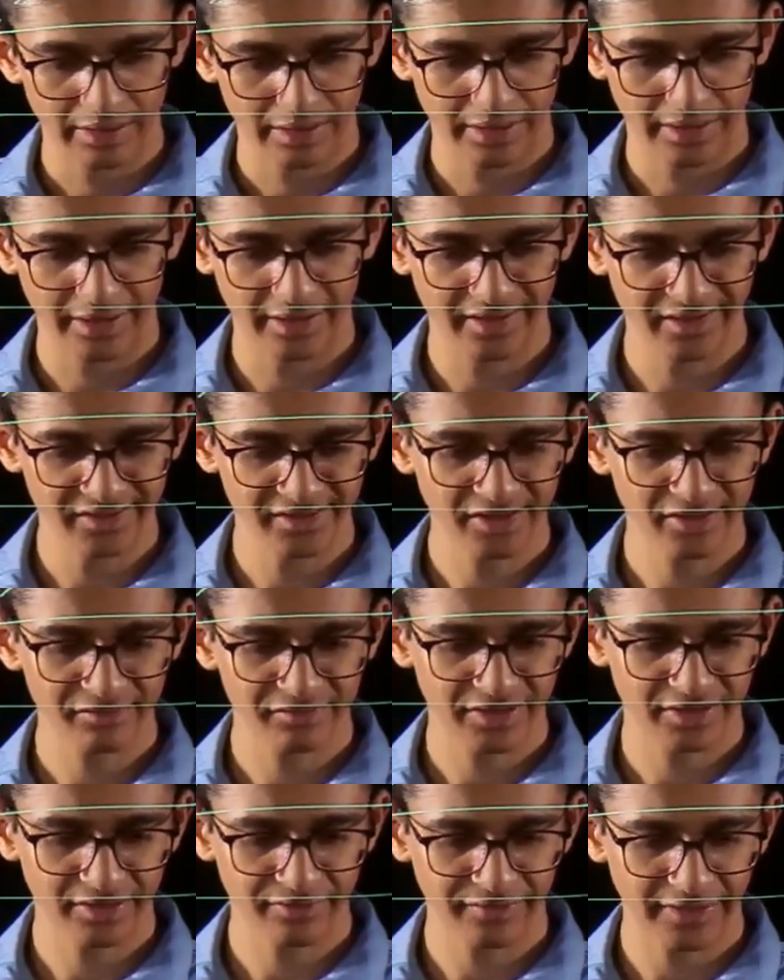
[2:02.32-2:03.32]
increases
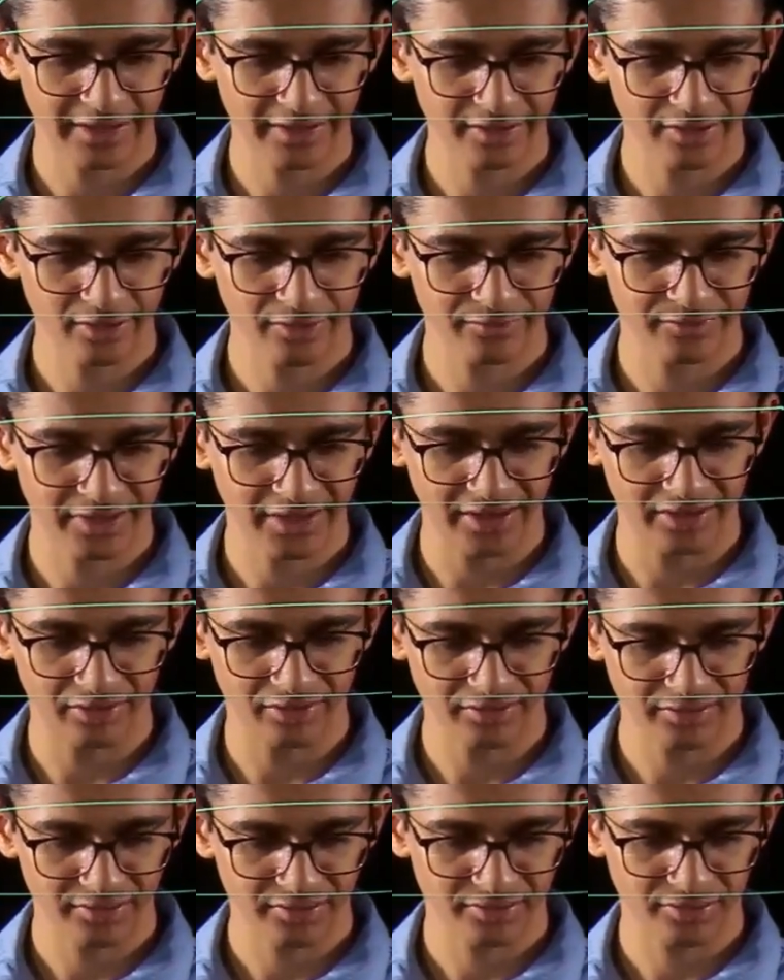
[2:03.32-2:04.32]
with the factor of 3.
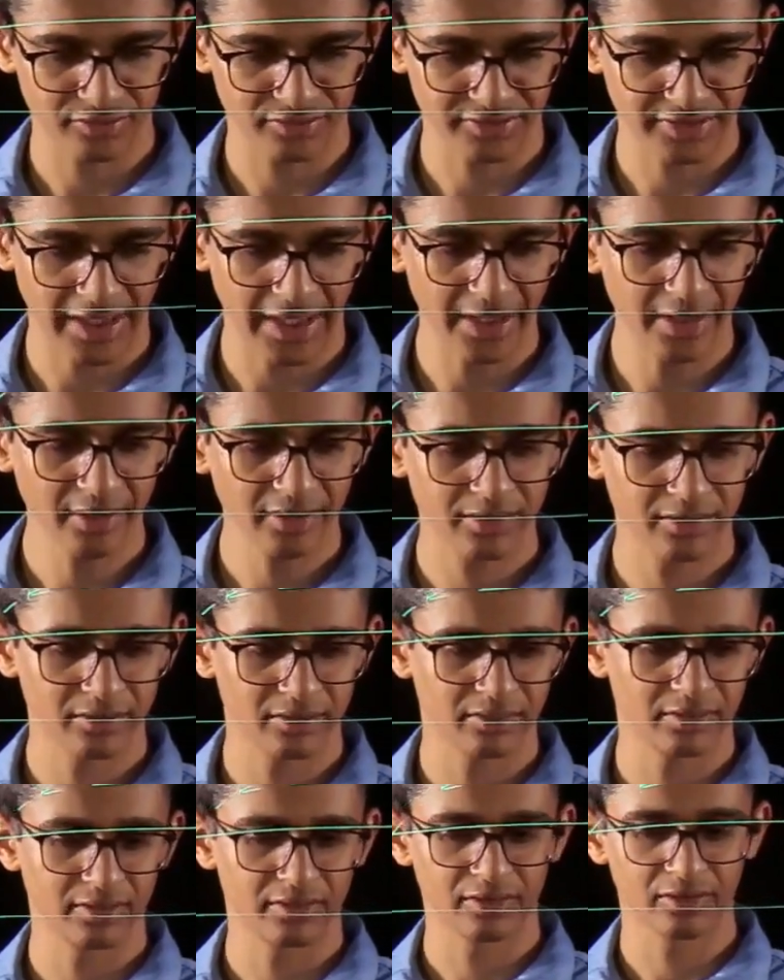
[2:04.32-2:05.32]
So side
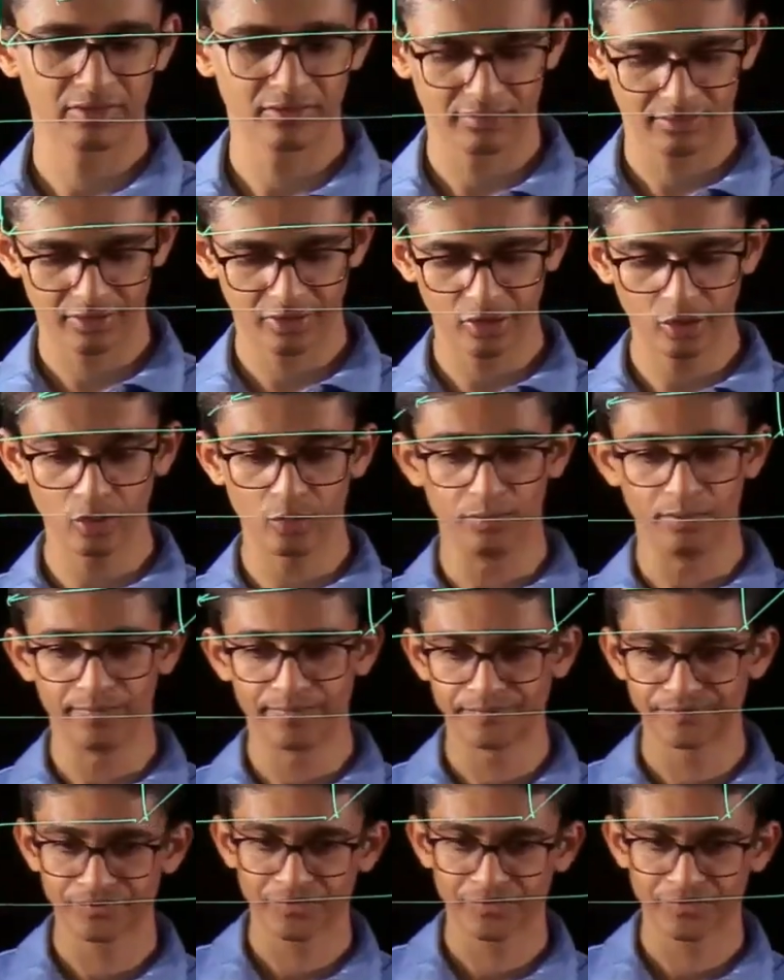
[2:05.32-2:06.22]
cube.